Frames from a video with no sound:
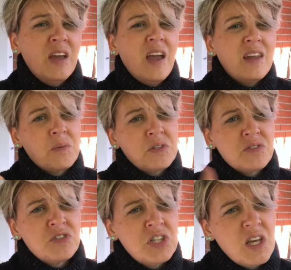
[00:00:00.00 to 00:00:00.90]
Anyway, so
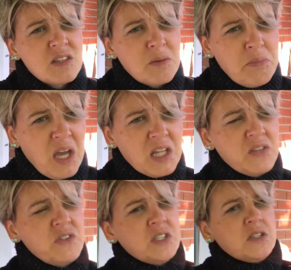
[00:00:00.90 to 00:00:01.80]
she ends up back at the
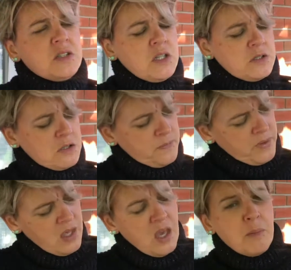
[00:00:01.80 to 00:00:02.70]
visitor center.
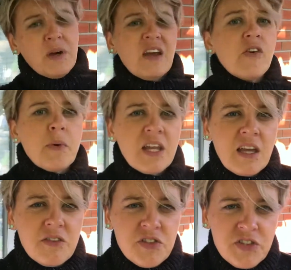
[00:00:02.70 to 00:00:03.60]
But everybody
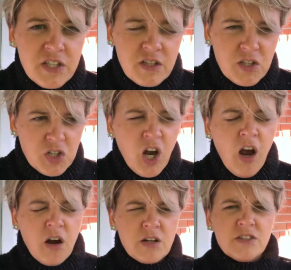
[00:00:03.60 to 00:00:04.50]
else is still in their
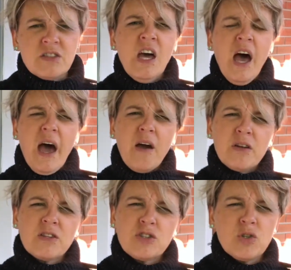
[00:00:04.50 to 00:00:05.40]
cars, out
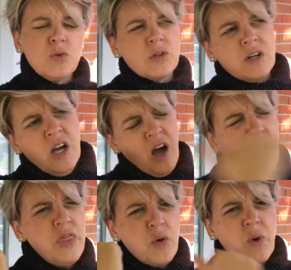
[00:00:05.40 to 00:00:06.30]
at the tour,
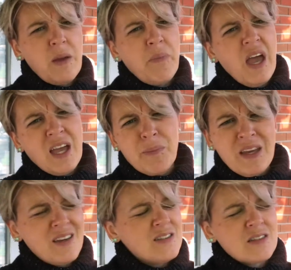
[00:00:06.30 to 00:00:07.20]
on their way back
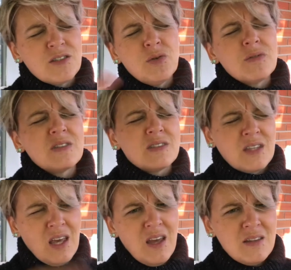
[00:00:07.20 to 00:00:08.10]
because the tour is
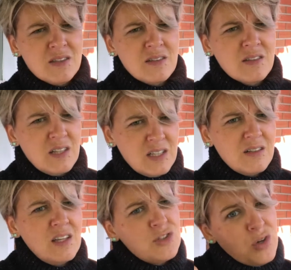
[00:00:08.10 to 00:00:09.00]
canceled,
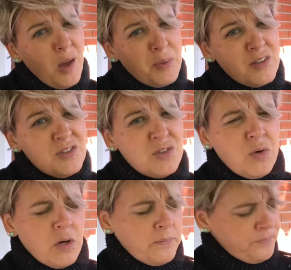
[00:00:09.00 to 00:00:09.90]
clearly tropical
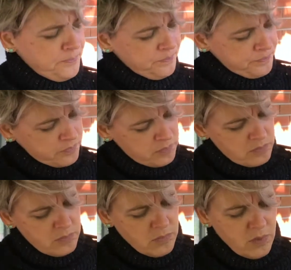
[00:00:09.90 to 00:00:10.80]
storm.
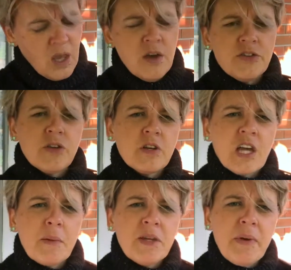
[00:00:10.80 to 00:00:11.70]
So they're
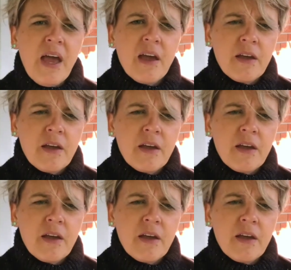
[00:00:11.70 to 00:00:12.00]
coming back.